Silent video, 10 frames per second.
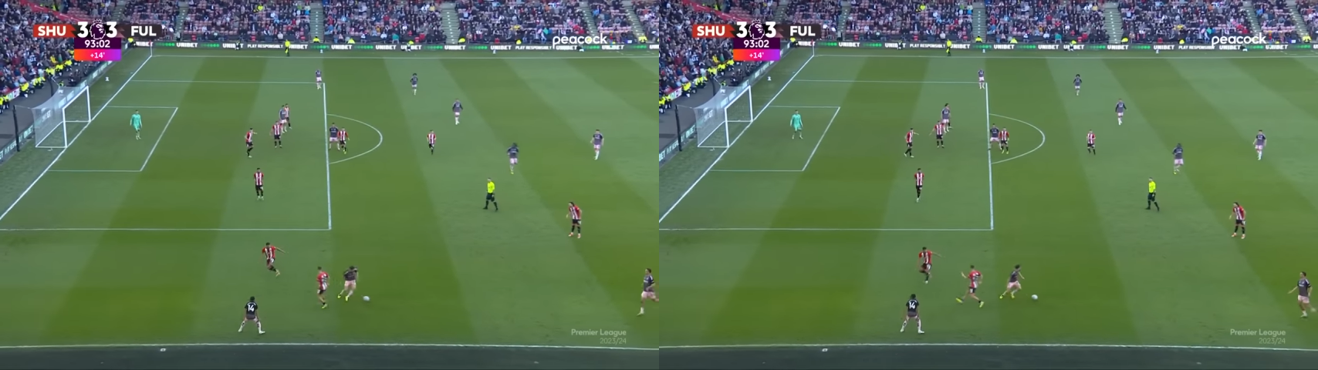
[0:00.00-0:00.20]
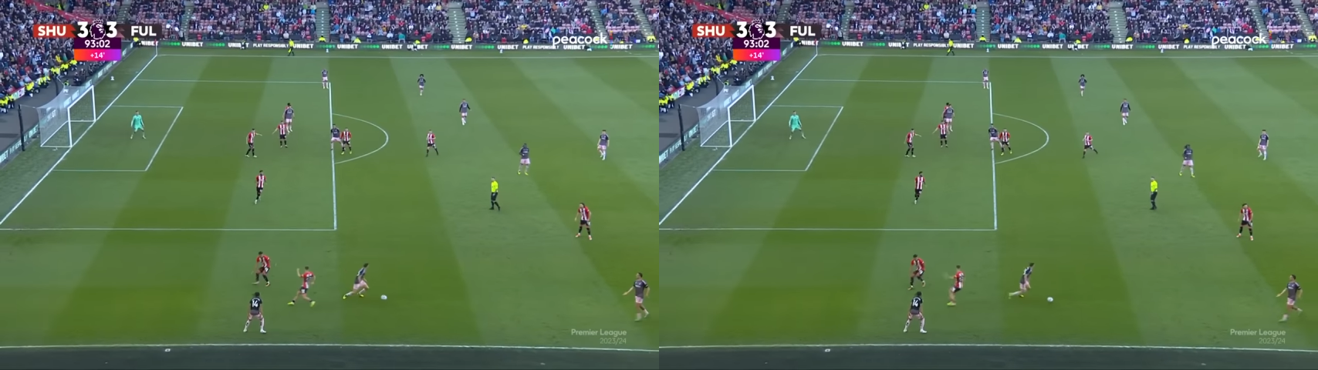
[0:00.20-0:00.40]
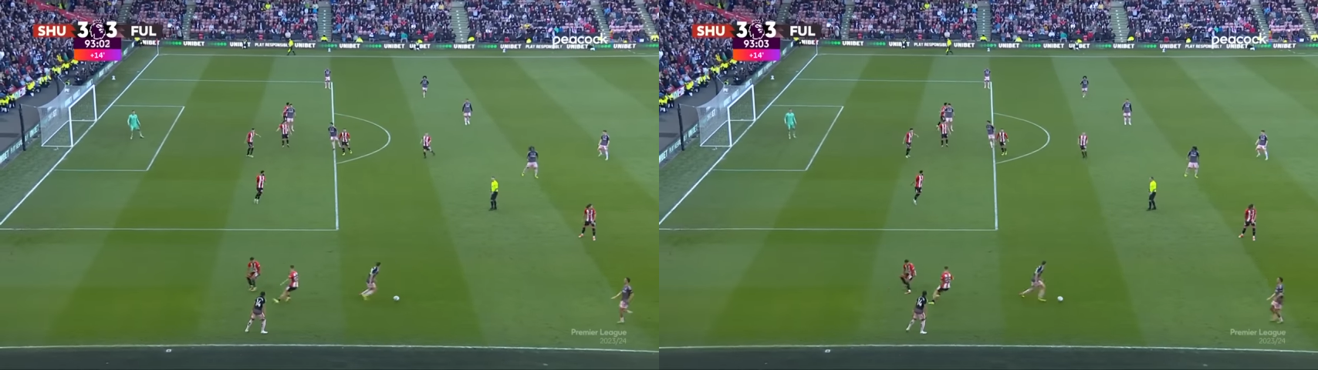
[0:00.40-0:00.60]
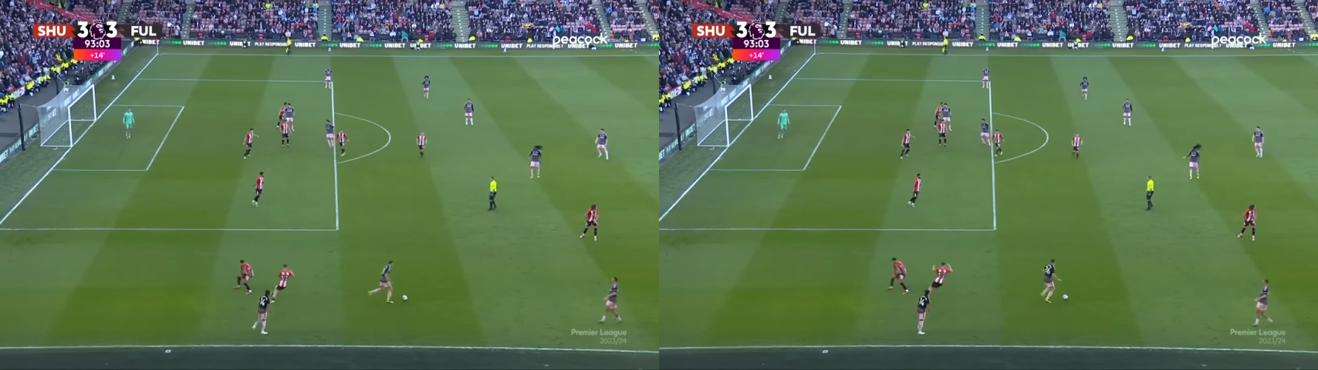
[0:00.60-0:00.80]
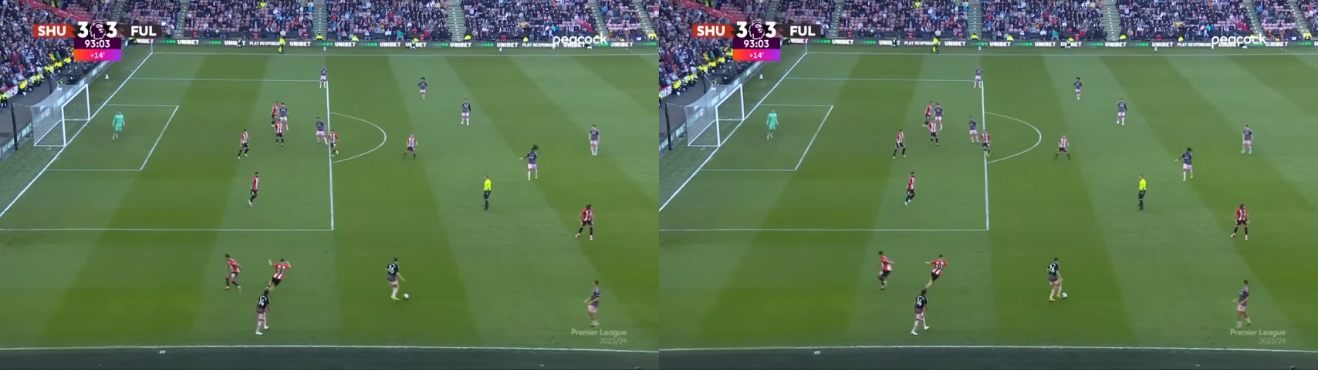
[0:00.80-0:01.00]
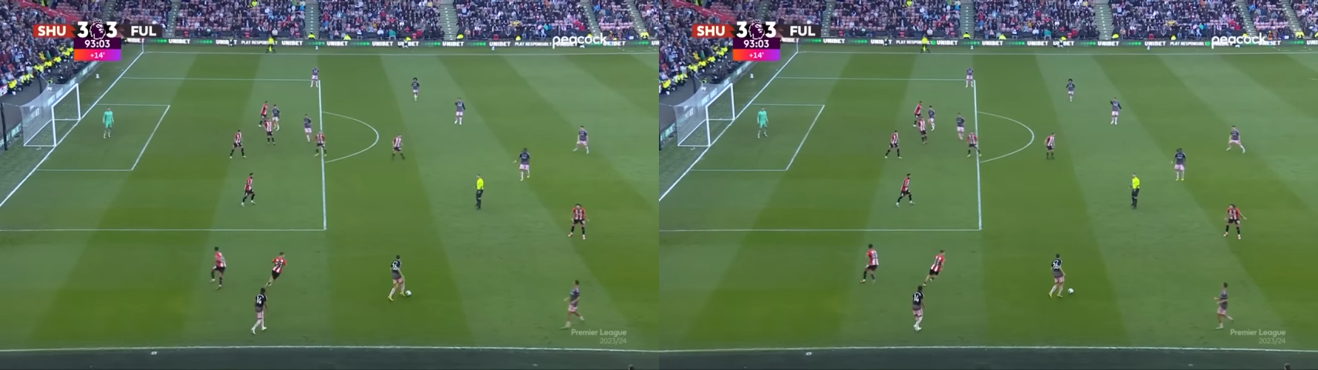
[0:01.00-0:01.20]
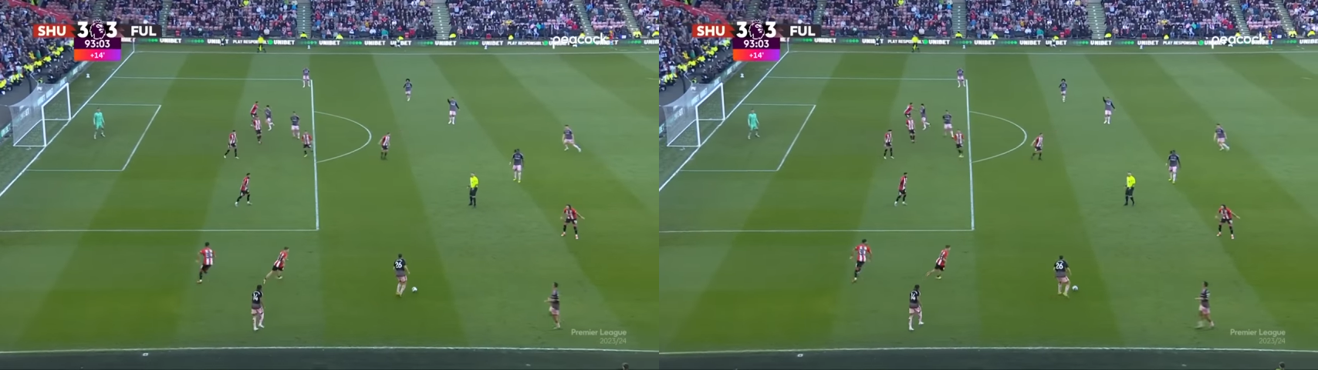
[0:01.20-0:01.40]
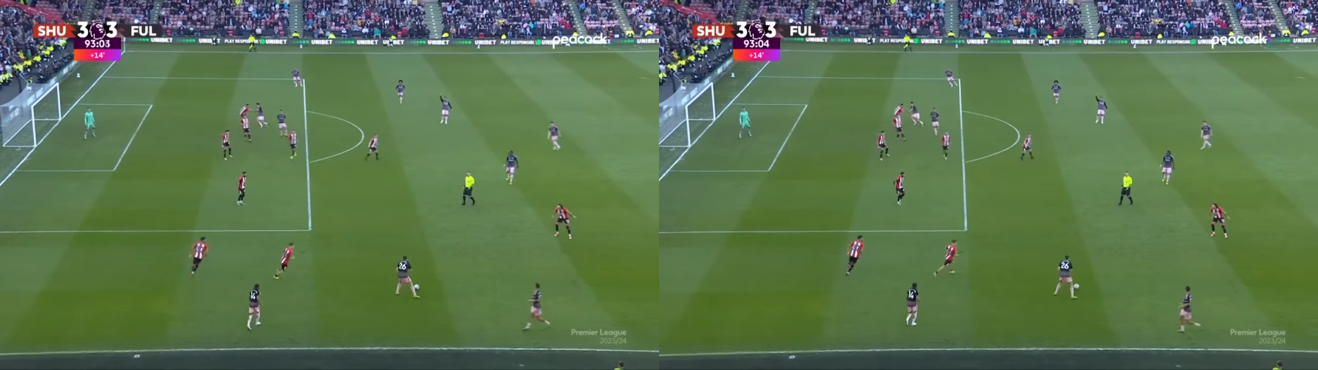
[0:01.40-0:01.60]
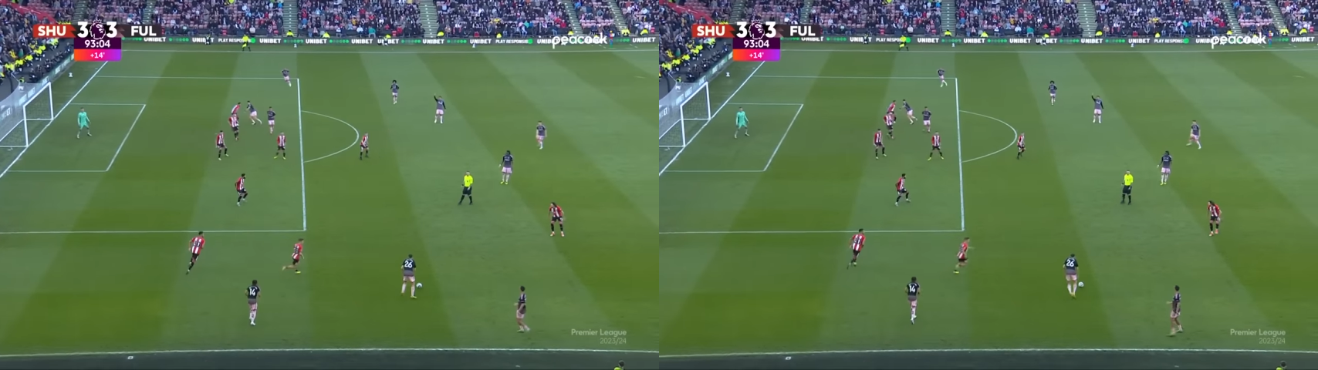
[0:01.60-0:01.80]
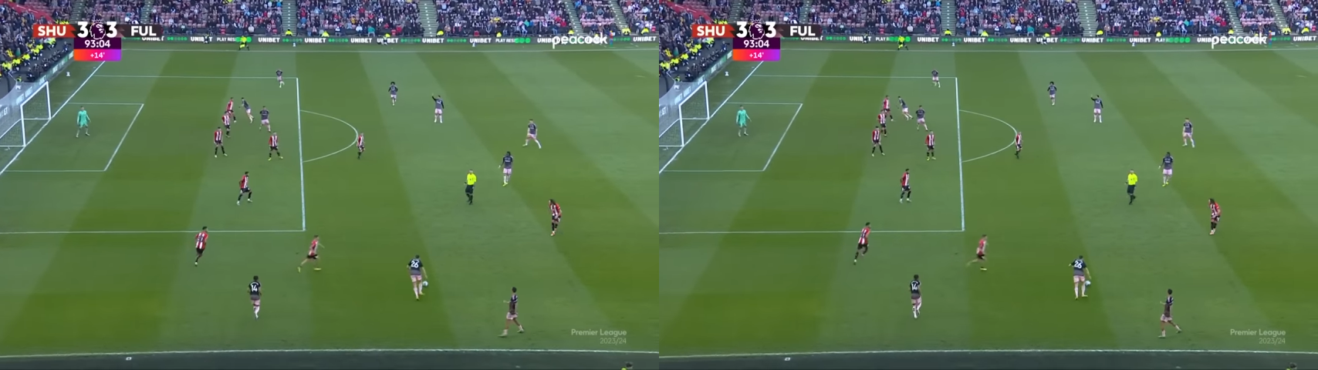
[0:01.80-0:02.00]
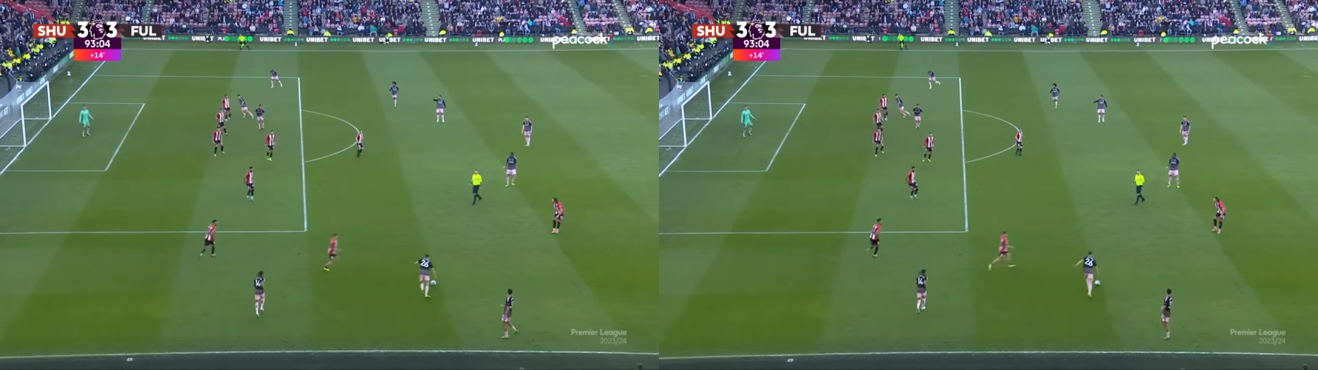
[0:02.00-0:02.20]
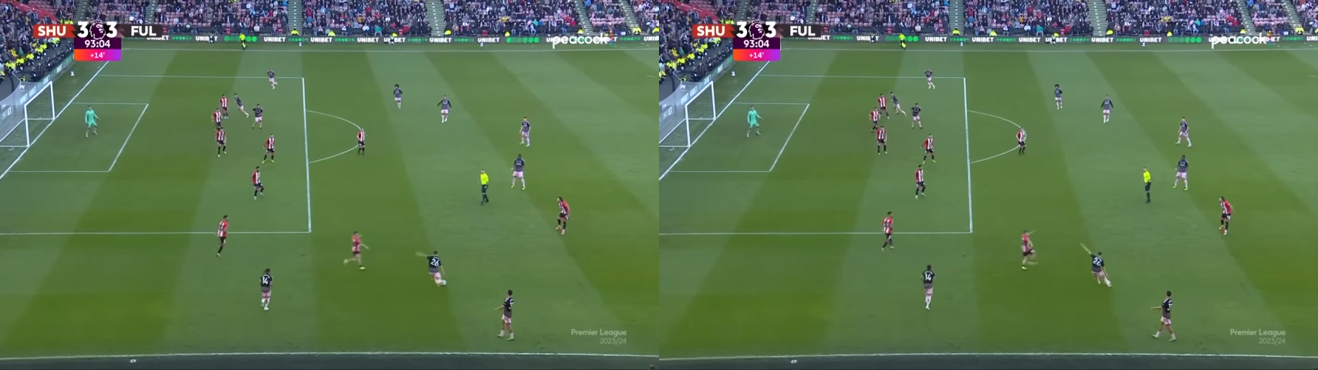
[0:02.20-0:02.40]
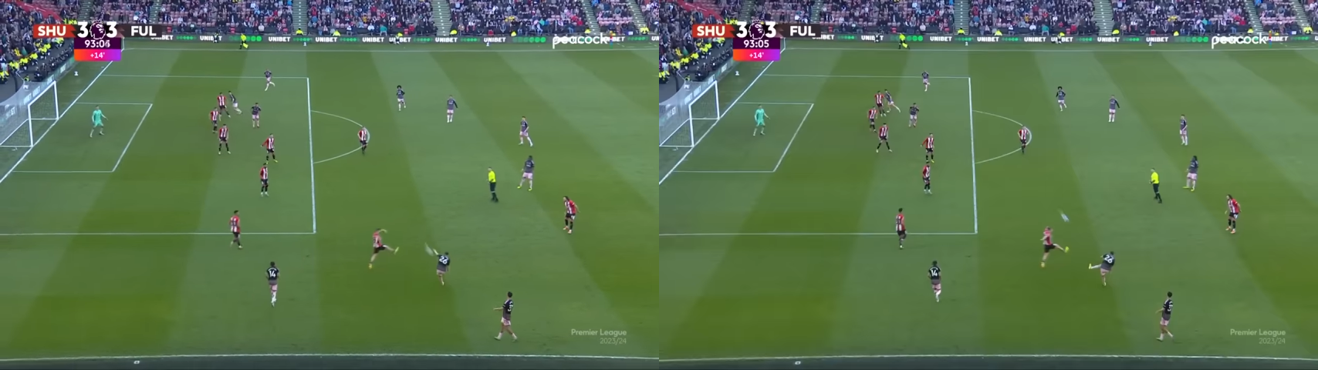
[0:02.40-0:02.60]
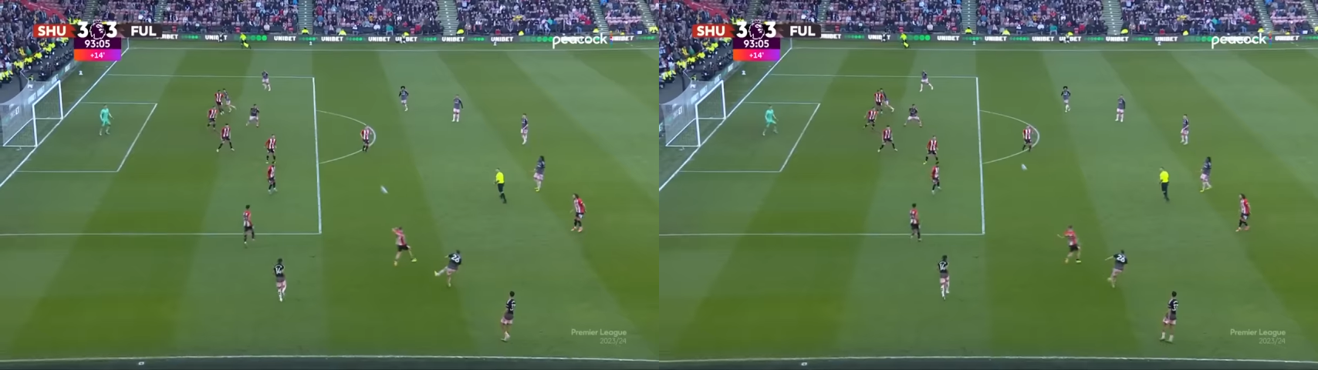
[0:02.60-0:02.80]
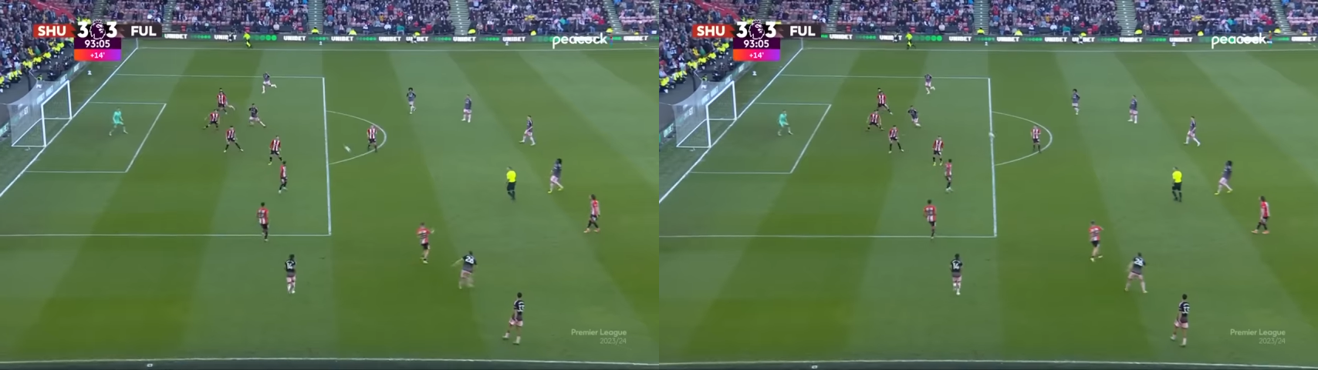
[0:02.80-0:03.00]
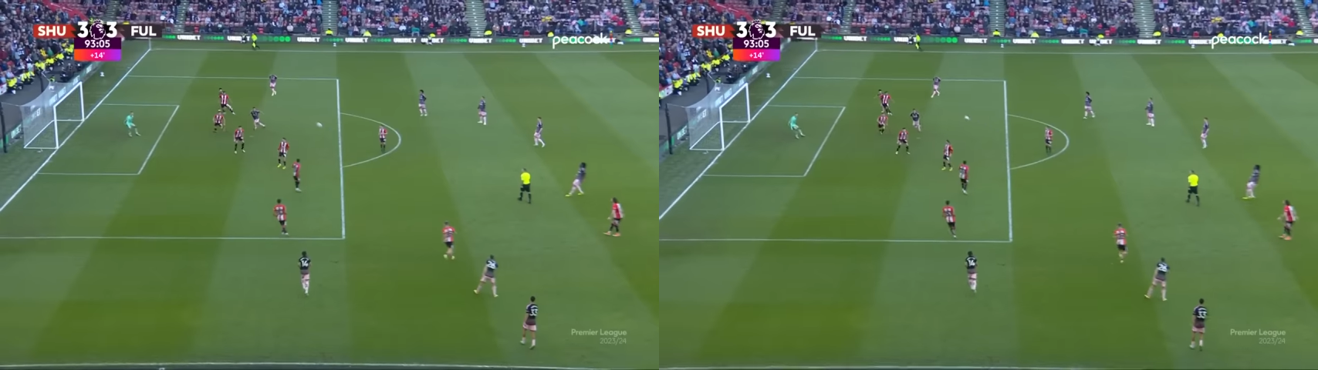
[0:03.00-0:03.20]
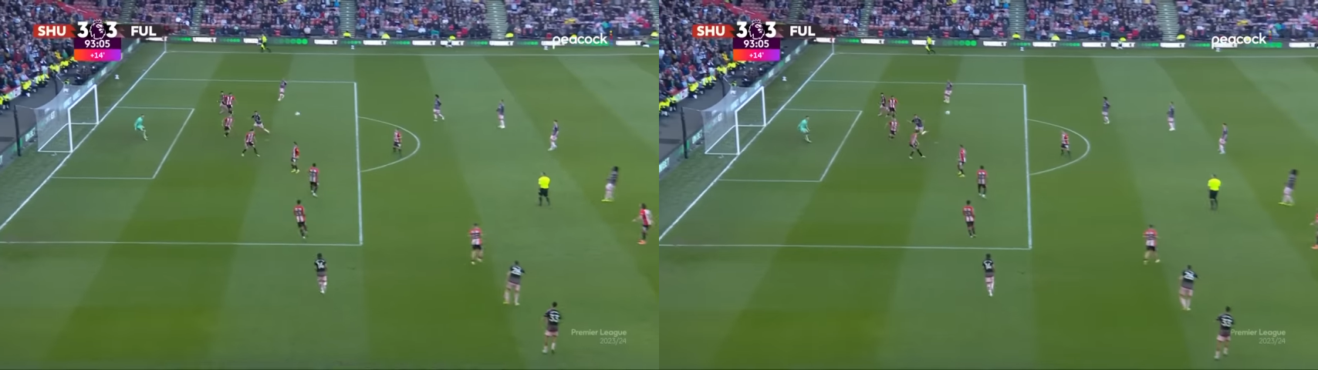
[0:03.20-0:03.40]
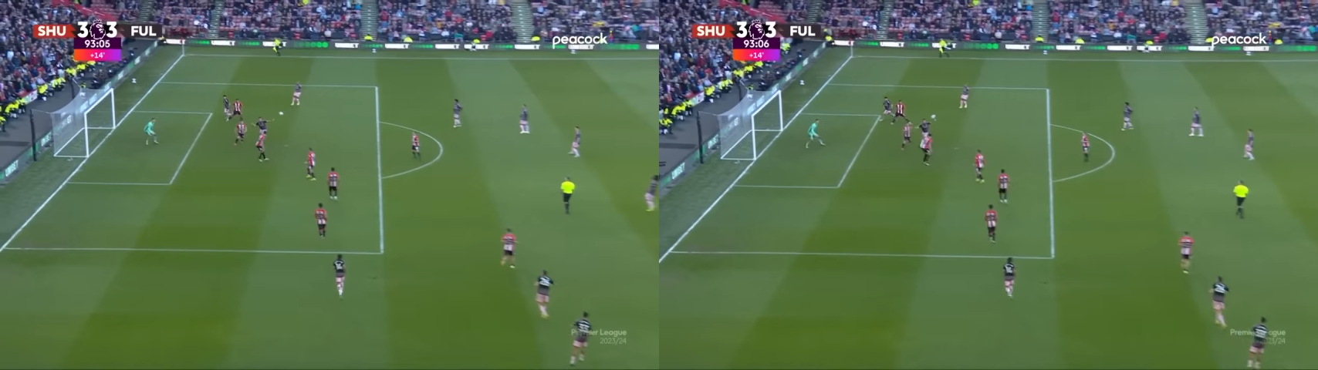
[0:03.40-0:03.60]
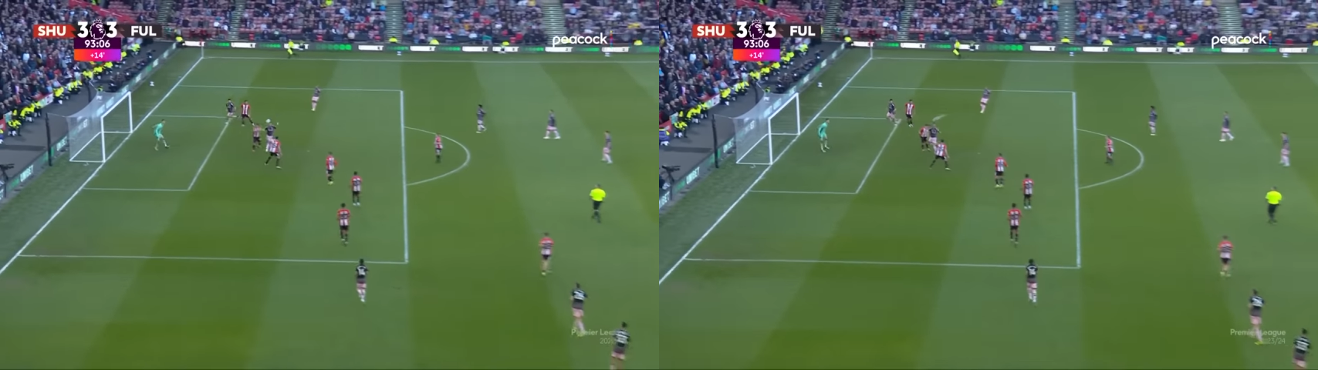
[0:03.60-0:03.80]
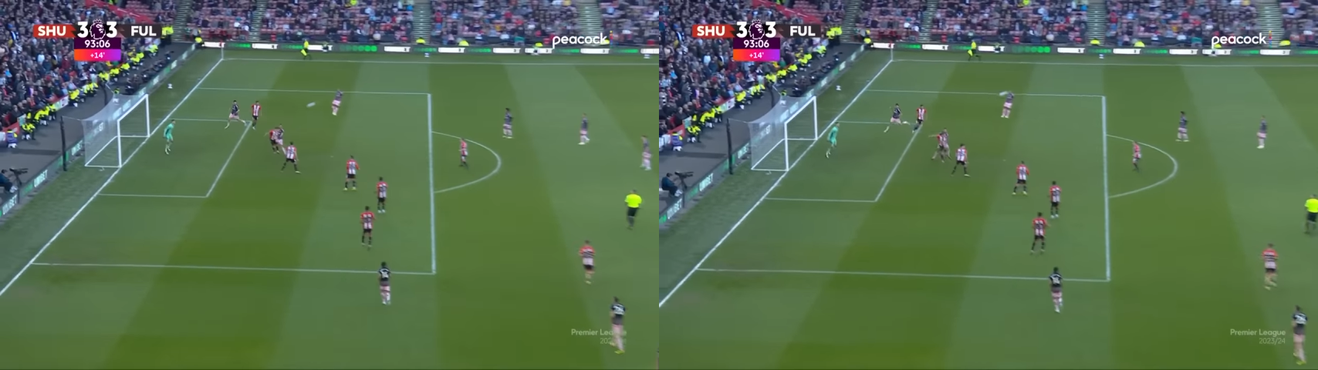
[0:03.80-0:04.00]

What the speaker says: [unreadable: no face in view]